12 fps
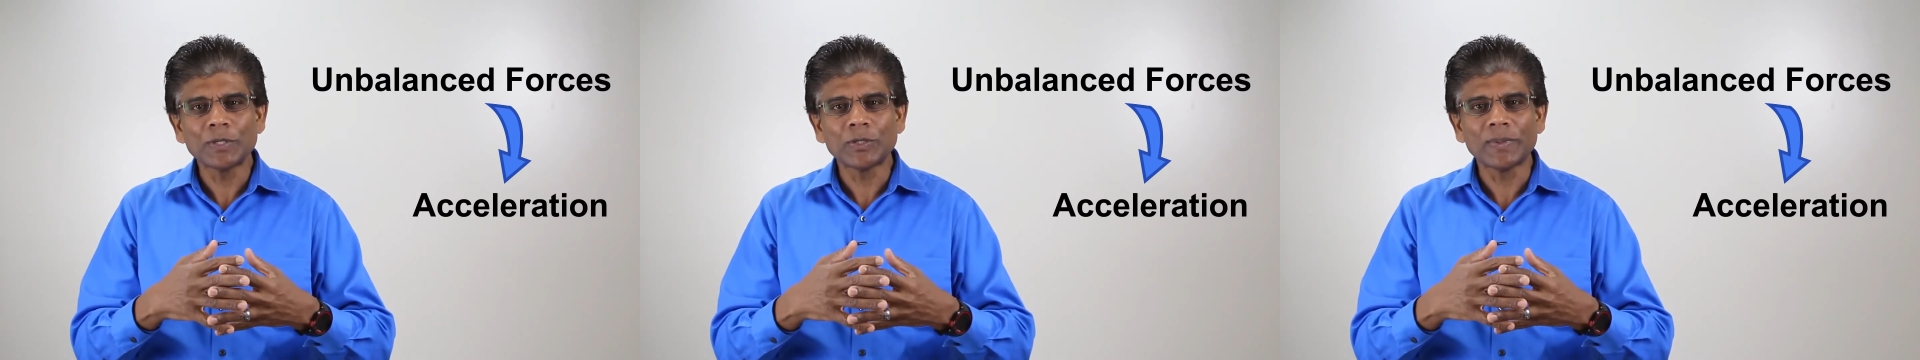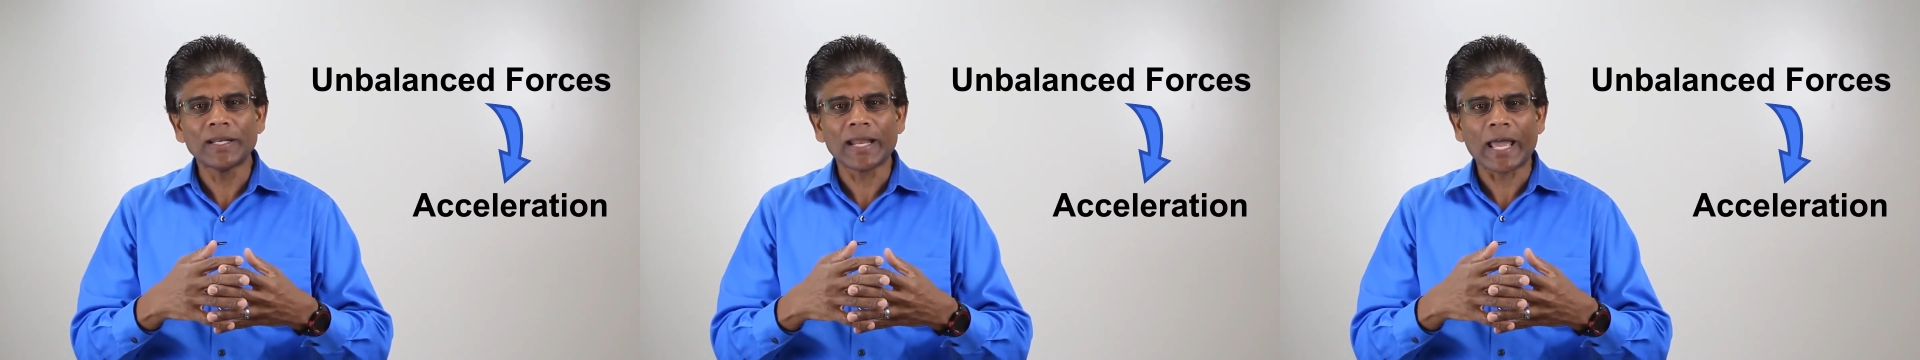
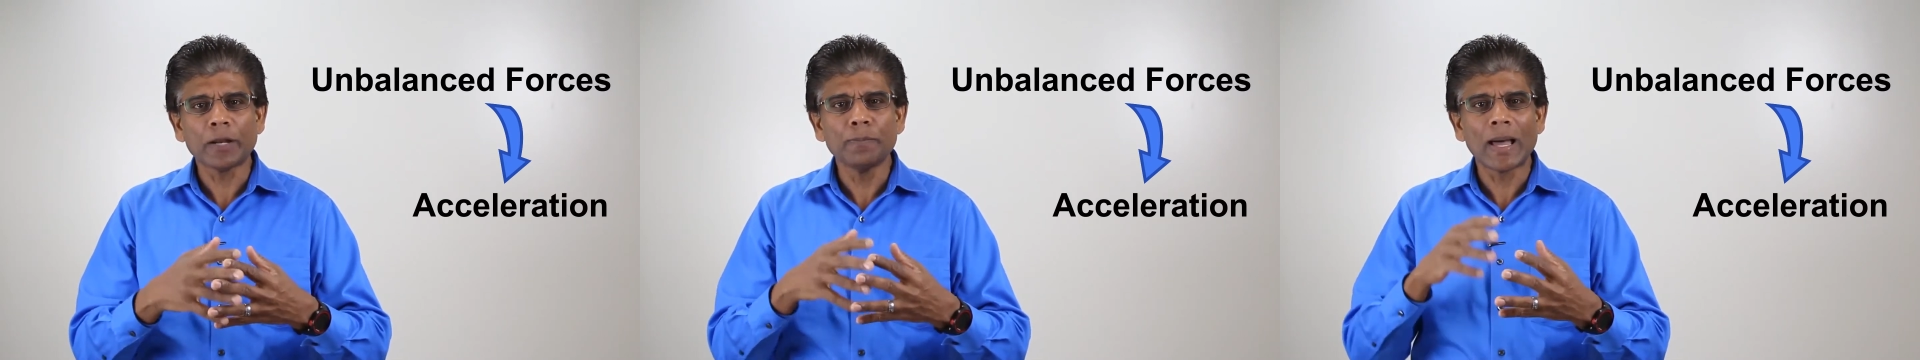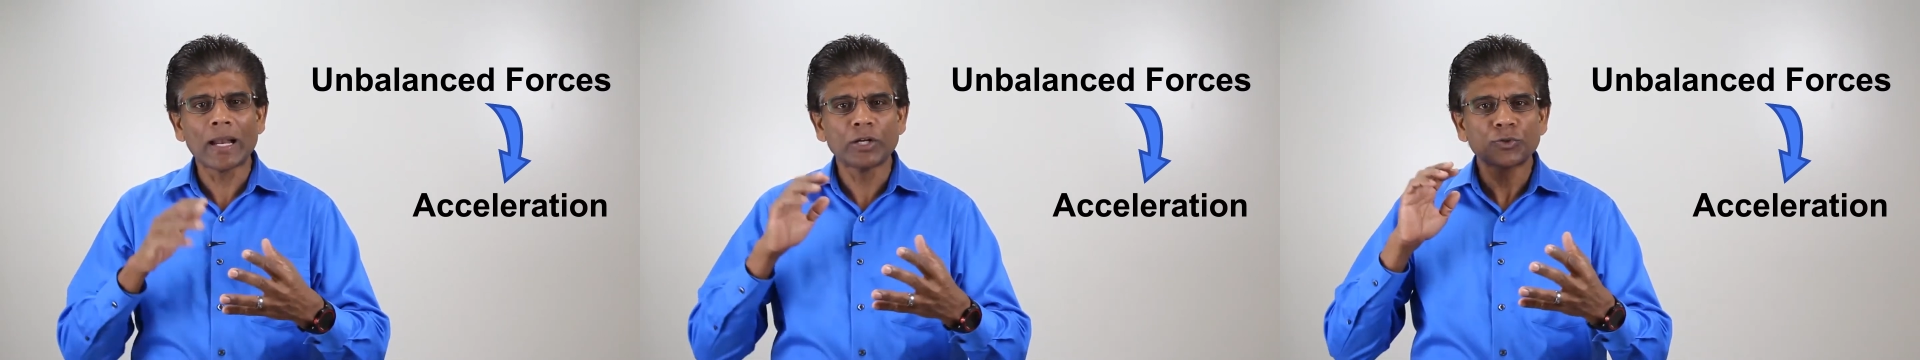between
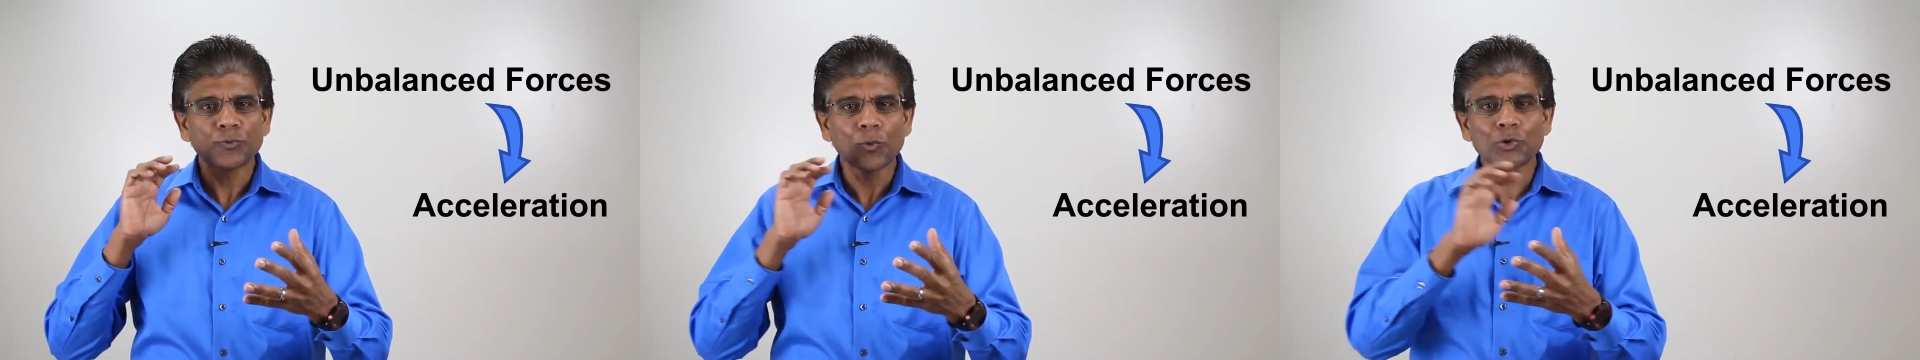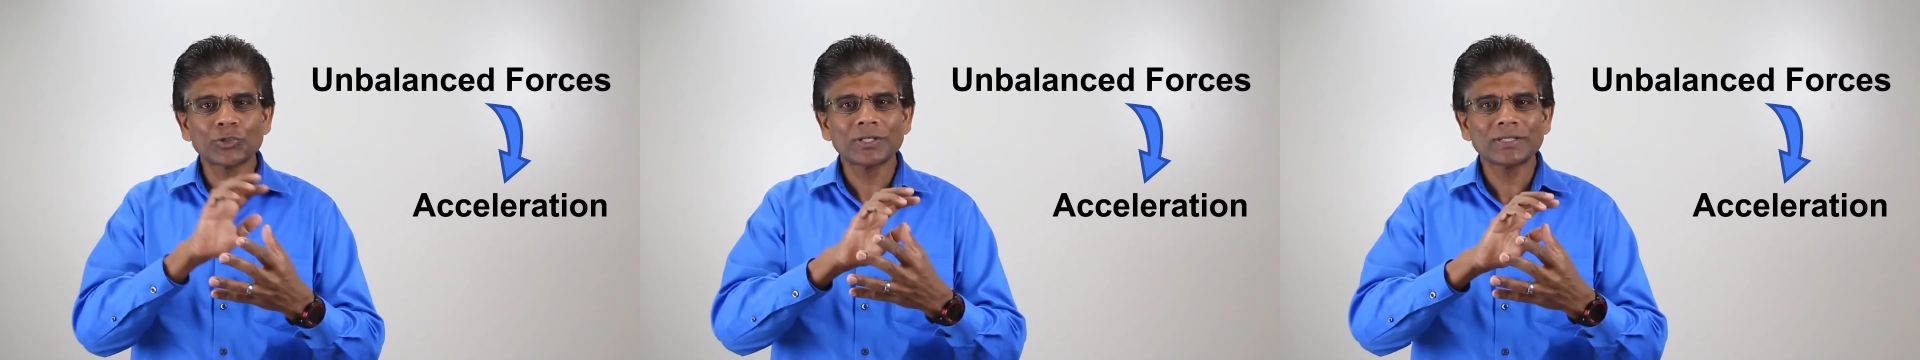unbalanced
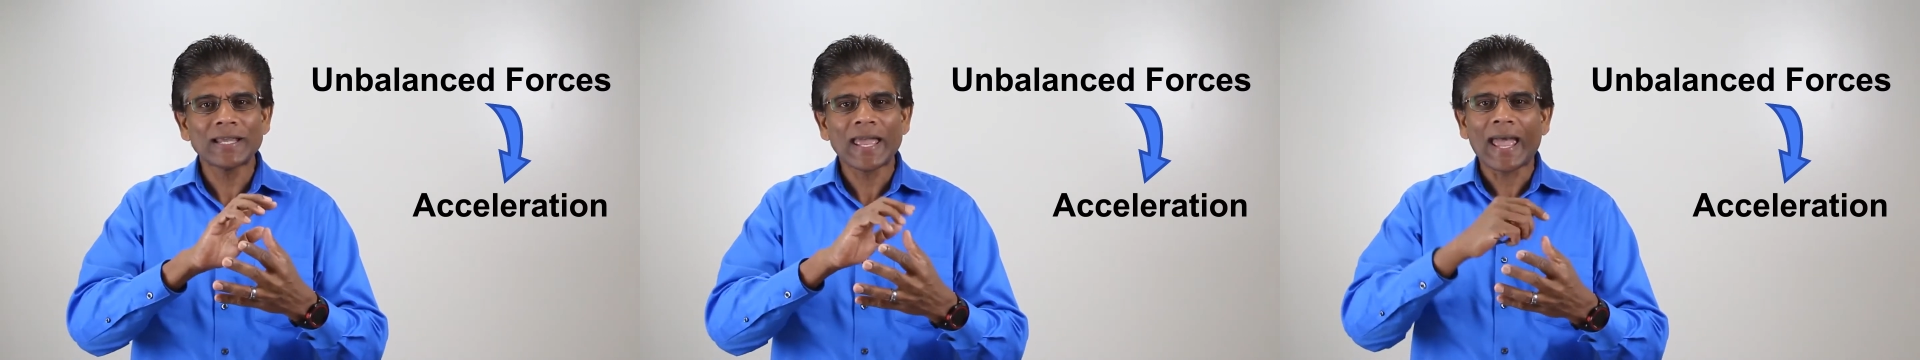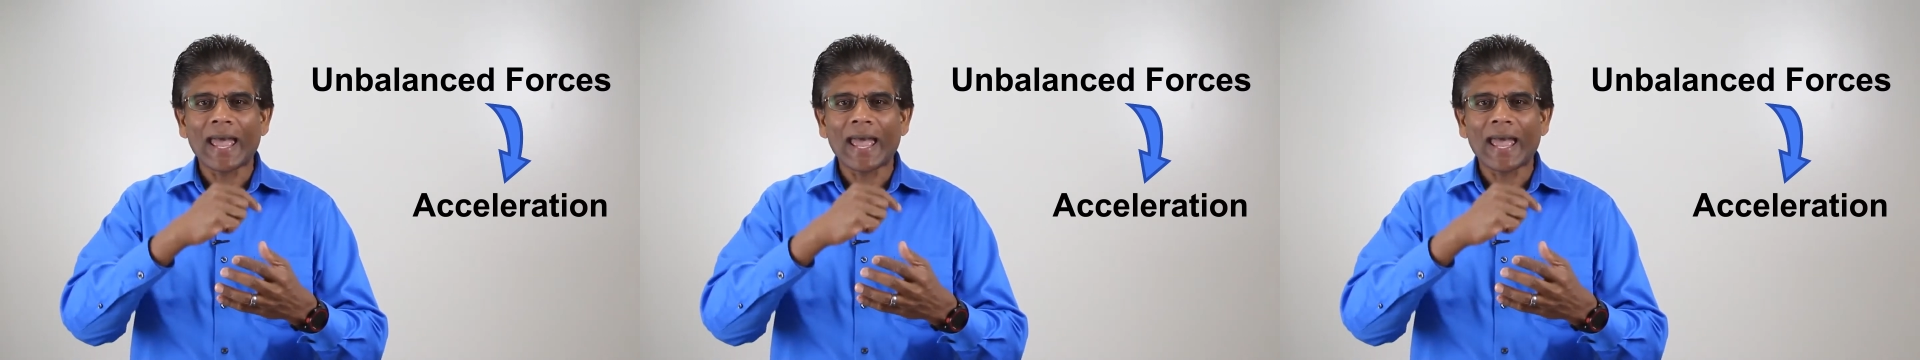forces